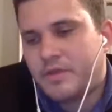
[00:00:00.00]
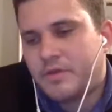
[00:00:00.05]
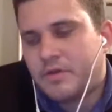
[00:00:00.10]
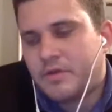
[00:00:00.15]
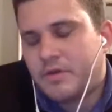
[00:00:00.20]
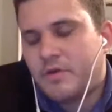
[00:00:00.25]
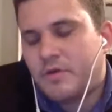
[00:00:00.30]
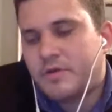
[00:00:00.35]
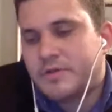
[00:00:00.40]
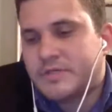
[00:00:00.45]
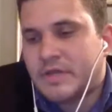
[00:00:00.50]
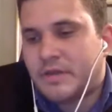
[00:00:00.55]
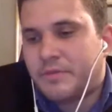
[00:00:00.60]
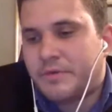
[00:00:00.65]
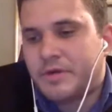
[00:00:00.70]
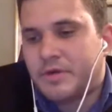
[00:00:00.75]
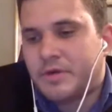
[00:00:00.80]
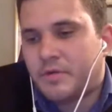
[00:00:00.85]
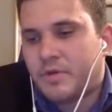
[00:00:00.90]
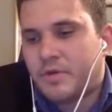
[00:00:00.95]
could always
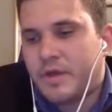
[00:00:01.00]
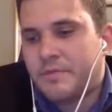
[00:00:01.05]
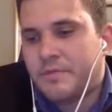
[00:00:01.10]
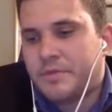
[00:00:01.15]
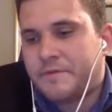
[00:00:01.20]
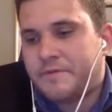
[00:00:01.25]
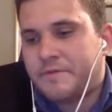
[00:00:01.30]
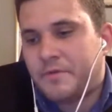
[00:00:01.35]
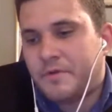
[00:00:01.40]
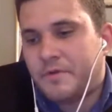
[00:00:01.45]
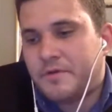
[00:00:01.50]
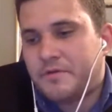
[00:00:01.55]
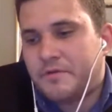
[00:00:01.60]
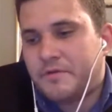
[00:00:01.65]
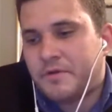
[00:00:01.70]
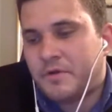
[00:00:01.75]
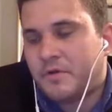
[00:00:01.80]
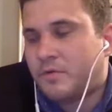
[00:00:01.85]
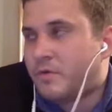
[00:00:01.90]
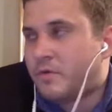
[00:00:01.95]
network your way in, but if you want to go
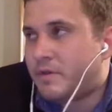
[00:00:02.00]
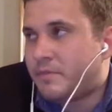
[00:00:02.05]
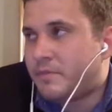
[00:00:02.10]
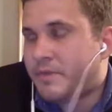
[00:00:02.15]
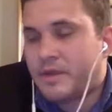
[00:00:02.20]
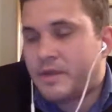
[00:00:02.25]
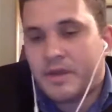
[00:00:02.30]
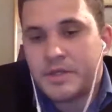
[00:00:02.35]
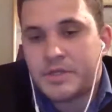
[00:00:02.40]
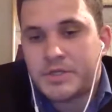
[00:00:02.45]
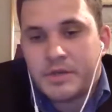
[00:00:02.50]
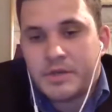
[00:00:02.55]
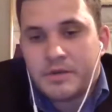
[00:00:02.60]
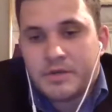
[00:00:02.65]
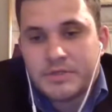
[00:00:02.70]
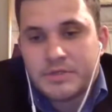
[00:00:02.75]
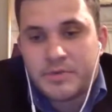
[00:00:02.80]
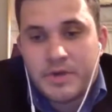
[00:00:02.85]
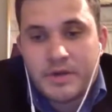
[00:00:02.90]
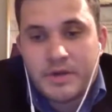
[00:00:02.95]
into oil, being an engineer
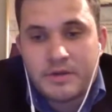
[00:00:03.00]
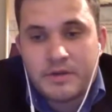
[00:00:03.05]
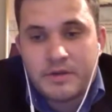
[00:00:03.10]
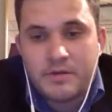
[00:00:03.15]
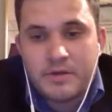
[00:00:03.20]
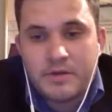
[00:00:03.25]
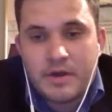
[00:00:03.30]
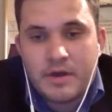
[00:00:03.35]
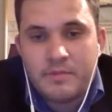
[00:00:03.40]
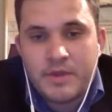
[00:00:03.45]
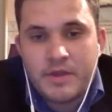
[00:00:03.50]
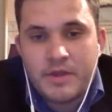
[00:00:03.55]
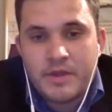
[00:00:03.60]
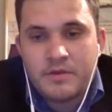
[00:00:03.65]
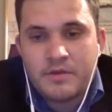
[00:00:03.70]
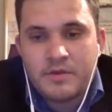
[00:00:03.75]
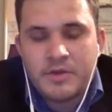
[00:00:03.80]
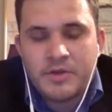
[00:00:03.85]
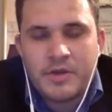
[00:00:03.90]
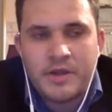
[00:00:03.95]
is the way to do it. I
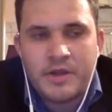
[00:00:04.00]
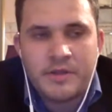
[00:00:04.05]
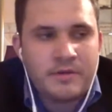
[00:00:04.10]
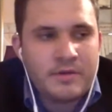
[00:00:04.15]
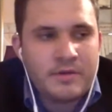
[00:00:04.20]
mean, you either